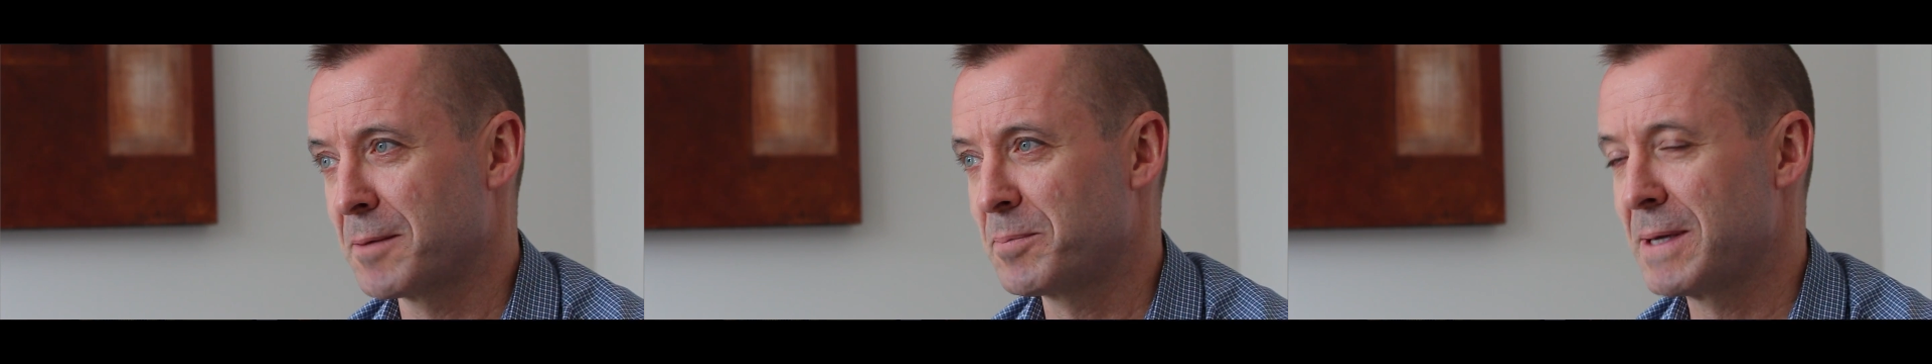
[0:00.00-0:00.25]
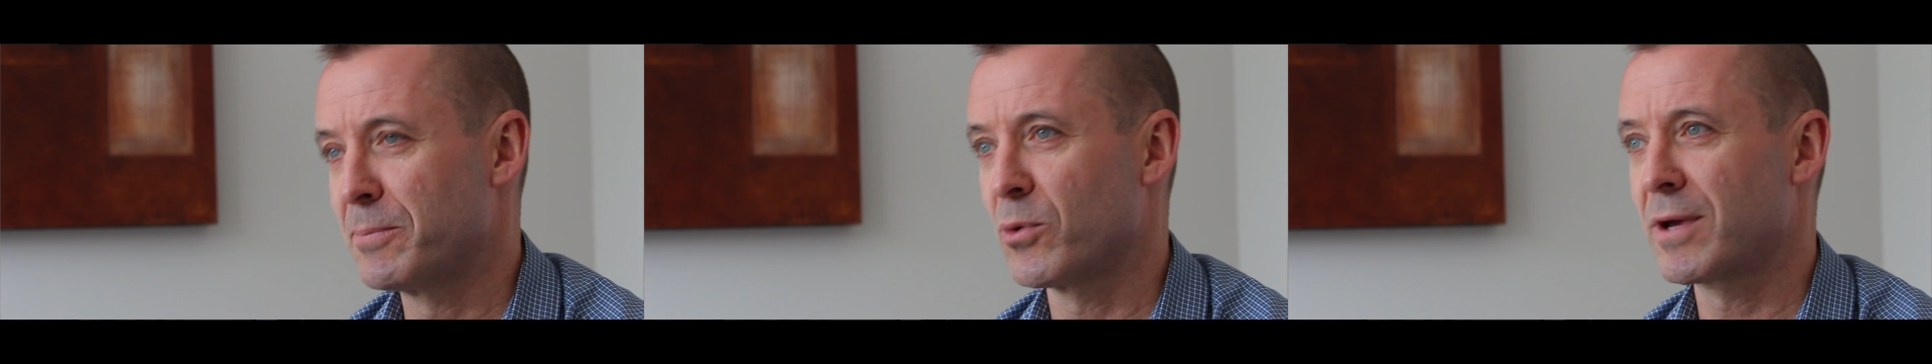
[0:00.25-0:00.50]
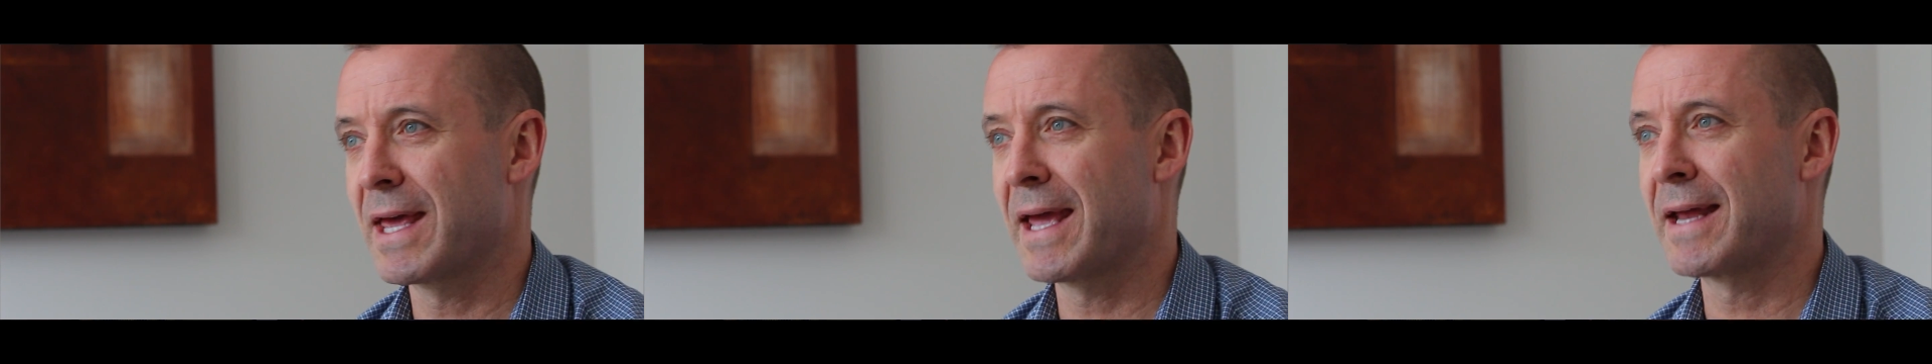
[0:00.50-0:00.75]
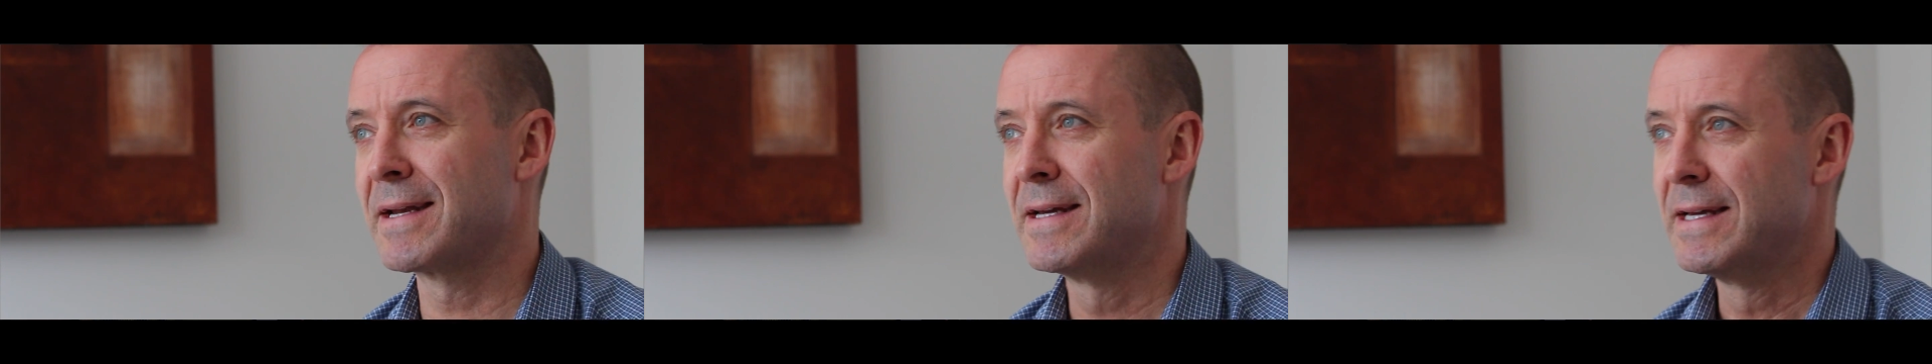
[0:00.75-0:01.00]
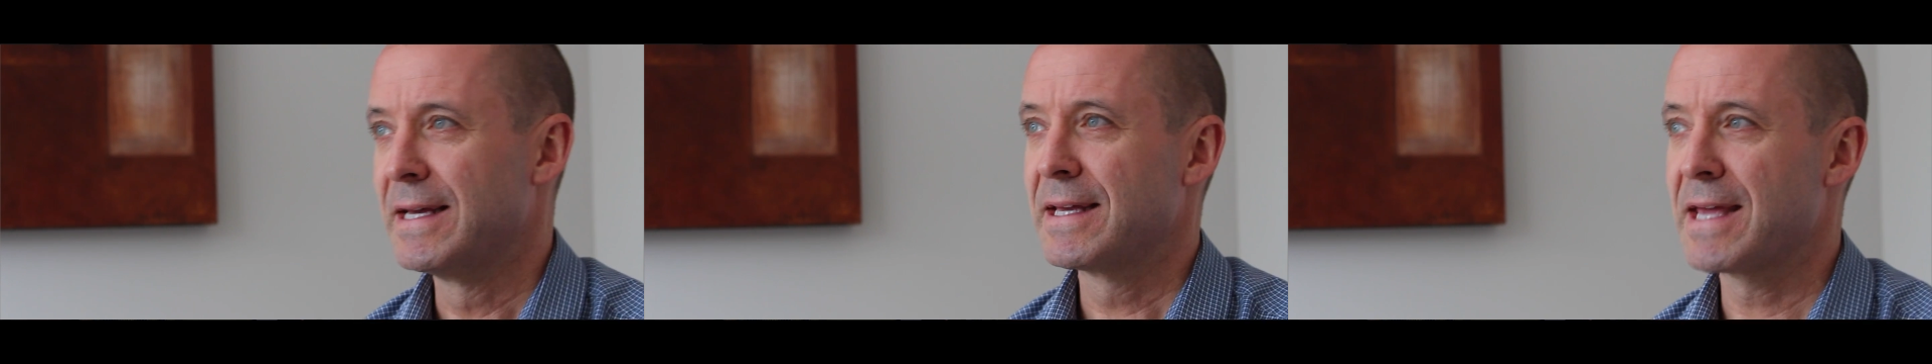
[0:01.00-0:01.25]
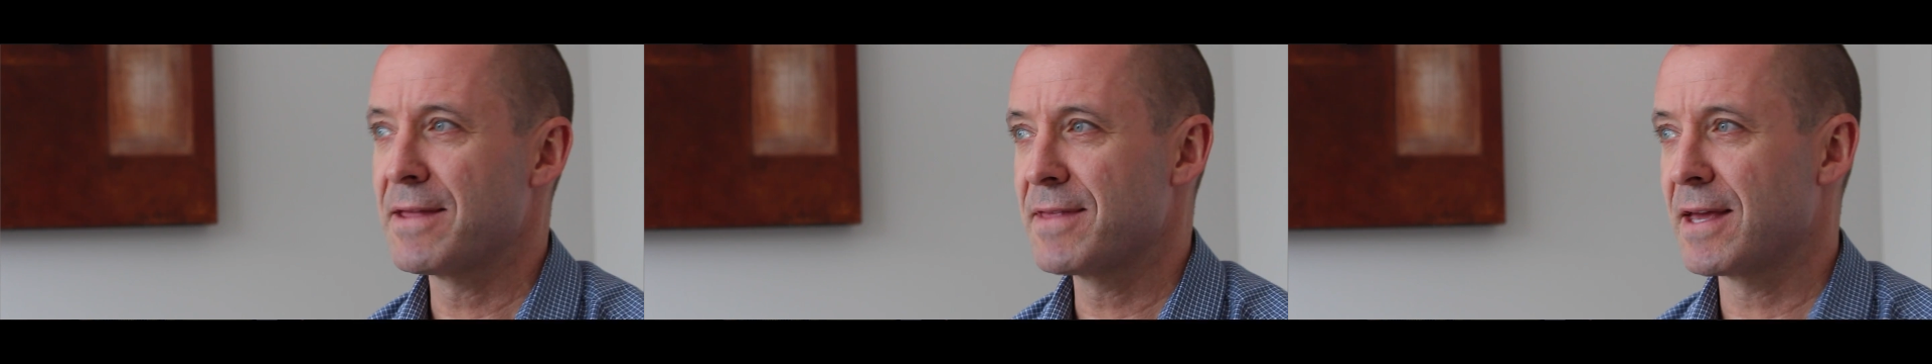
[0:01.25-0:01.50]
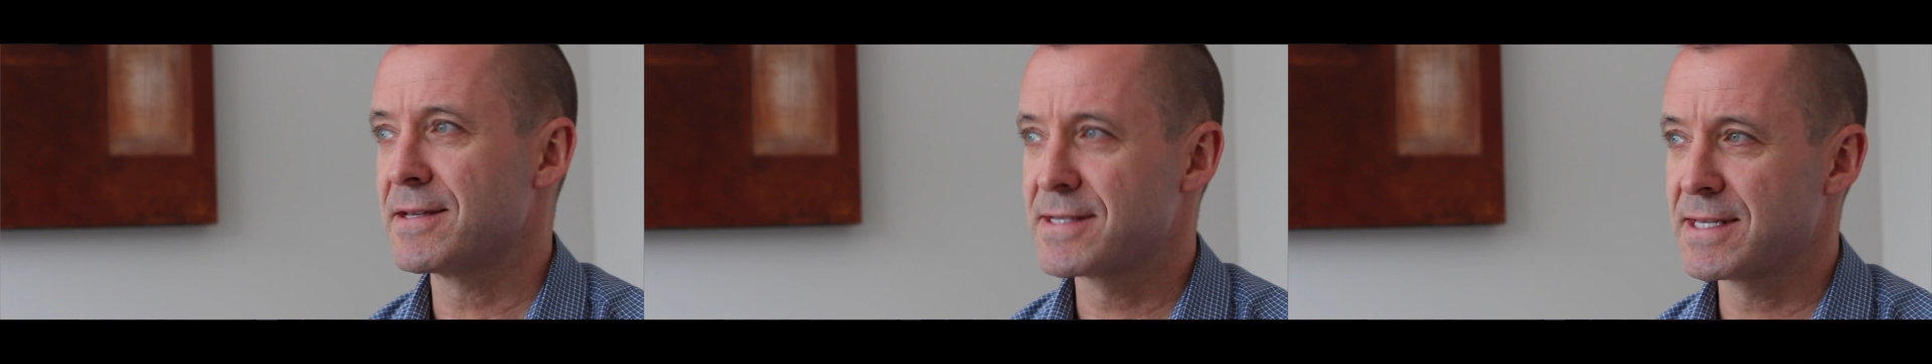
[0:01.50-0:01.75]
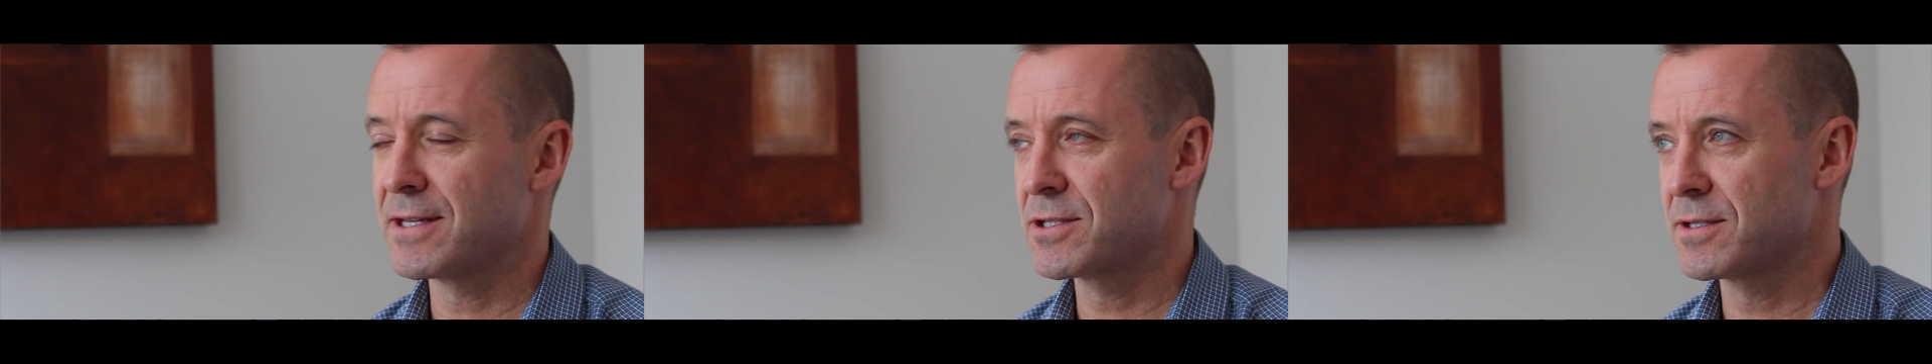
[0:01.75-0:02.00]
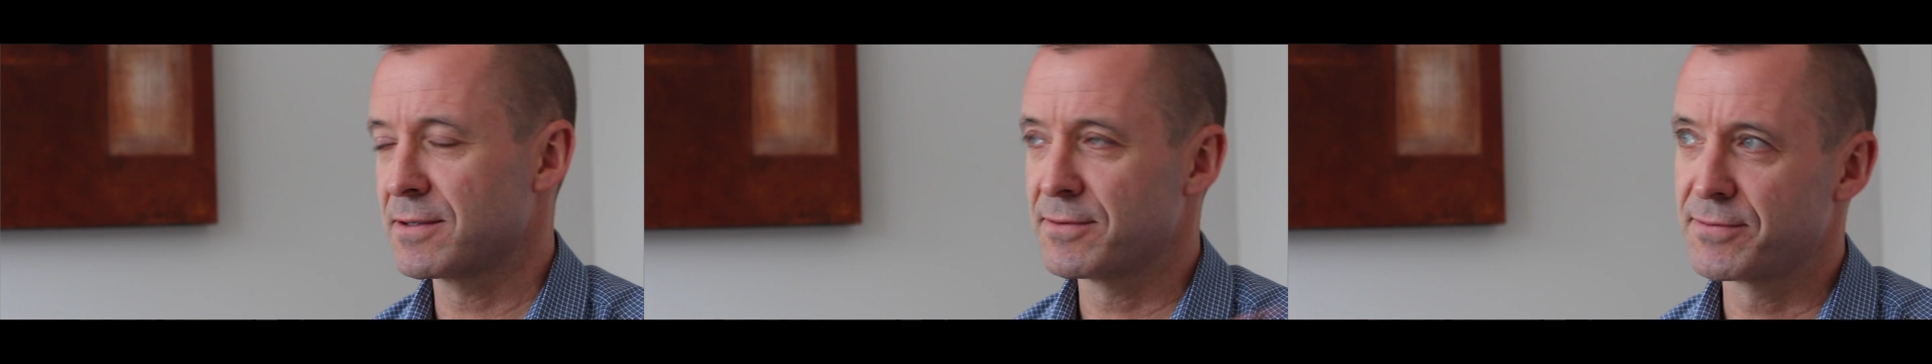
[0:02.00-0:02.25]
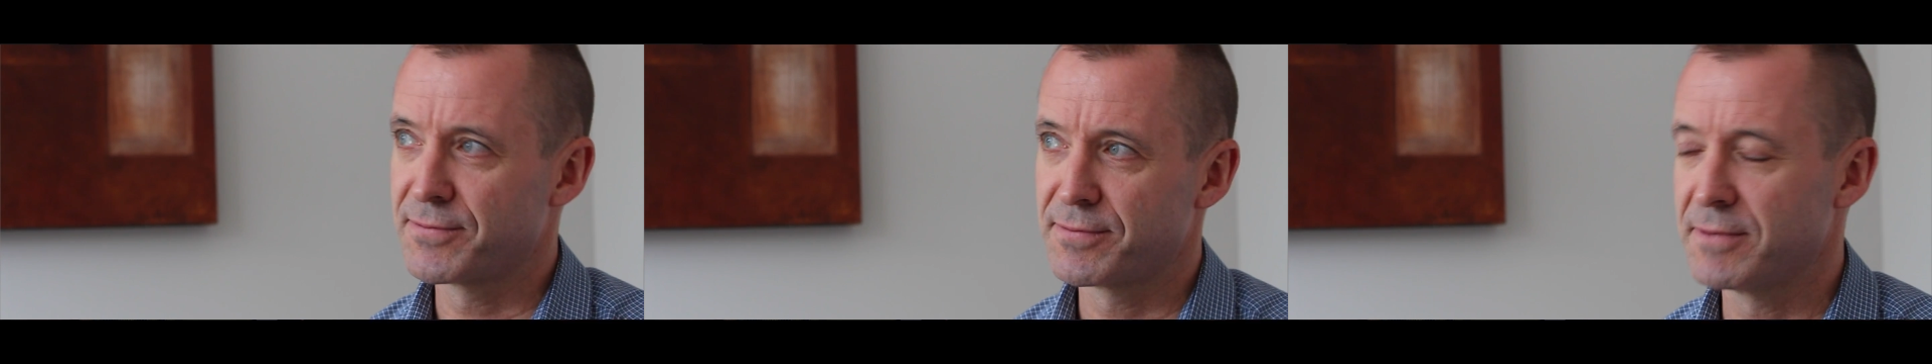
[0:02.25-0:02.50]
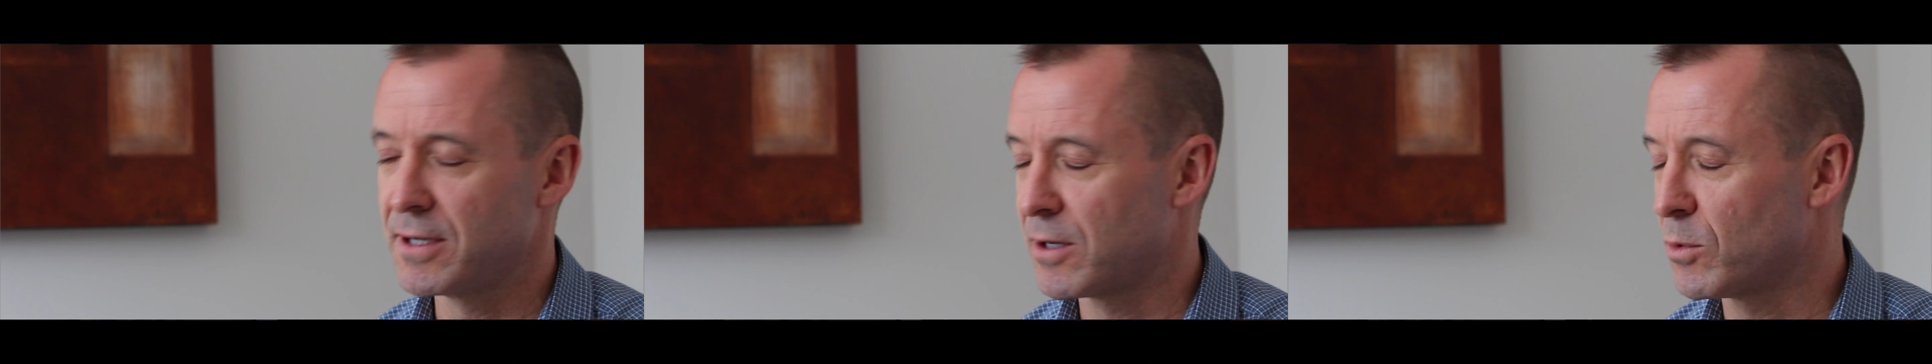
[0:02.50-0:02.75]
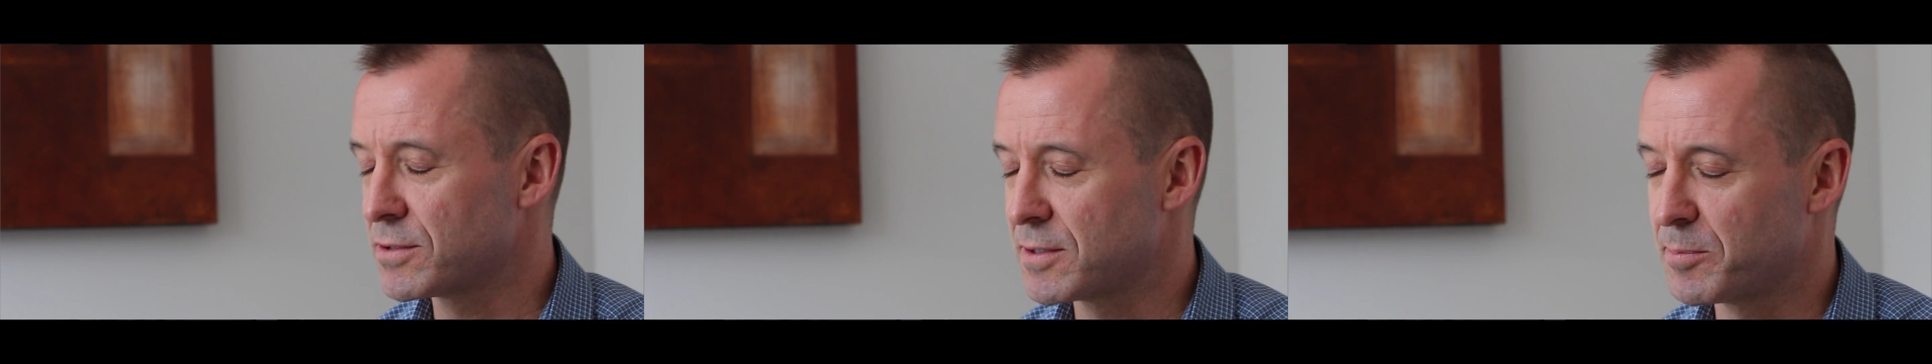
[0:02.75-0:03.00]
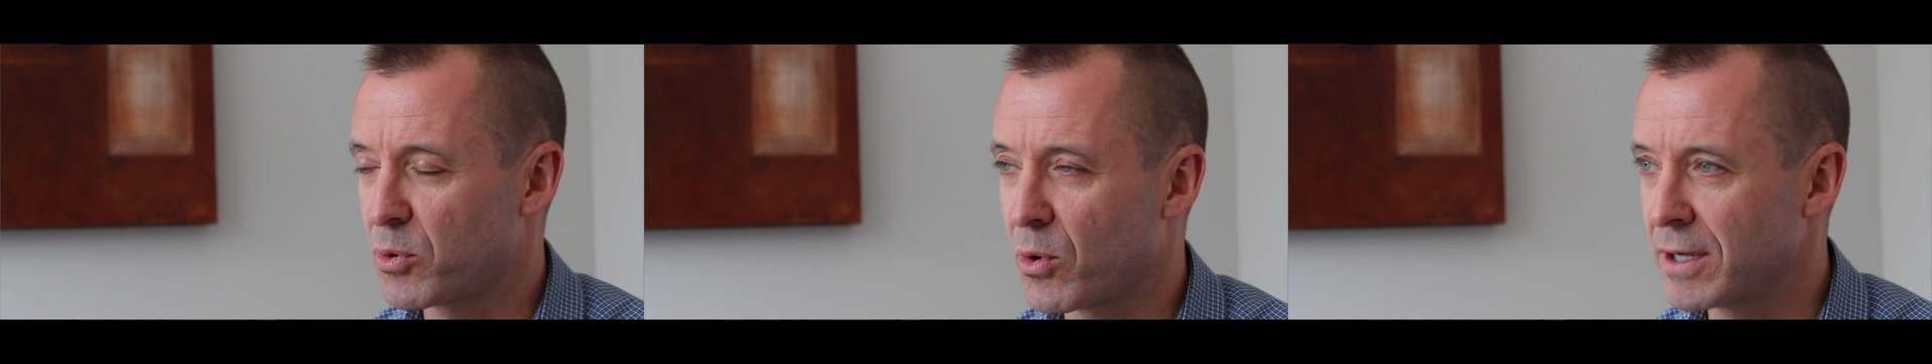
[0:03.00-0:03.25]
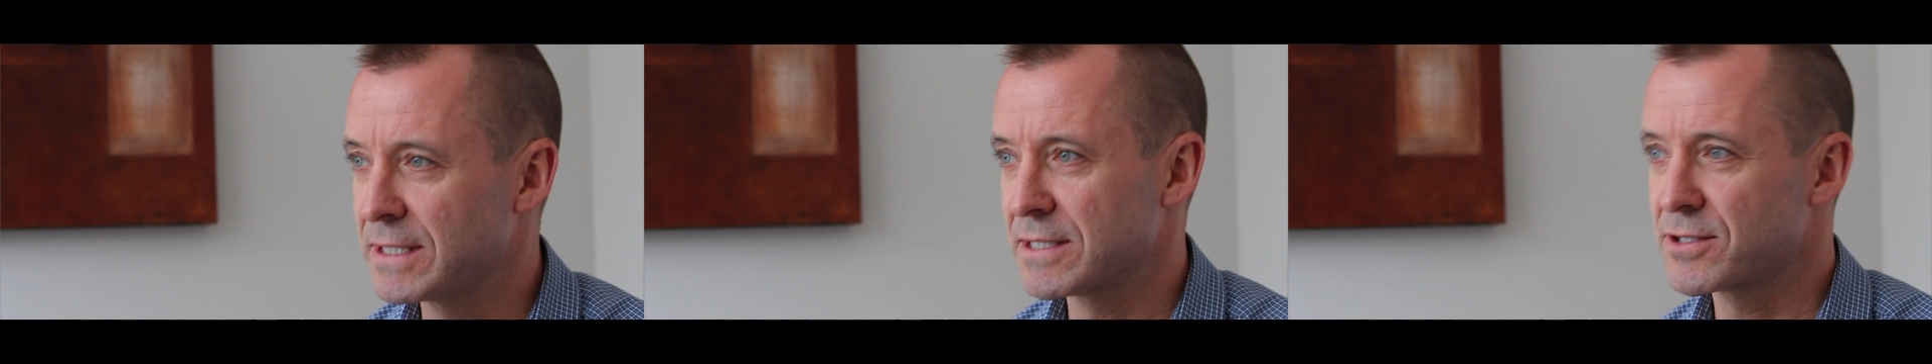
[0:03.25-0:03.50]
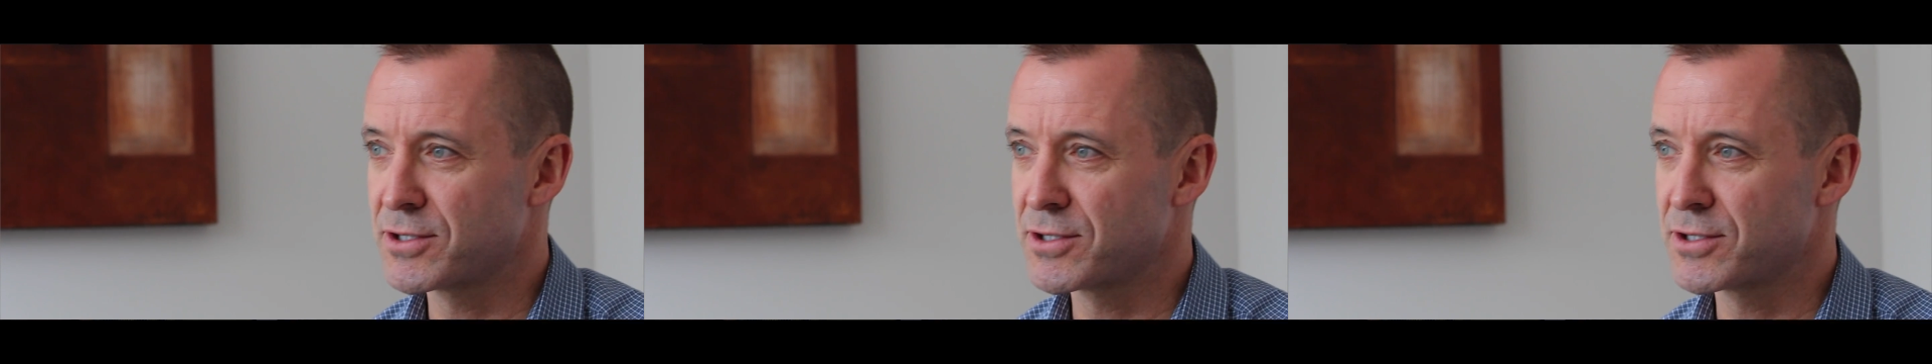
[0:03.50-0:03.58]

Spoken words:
and people can get that sense of, you know, what's the point?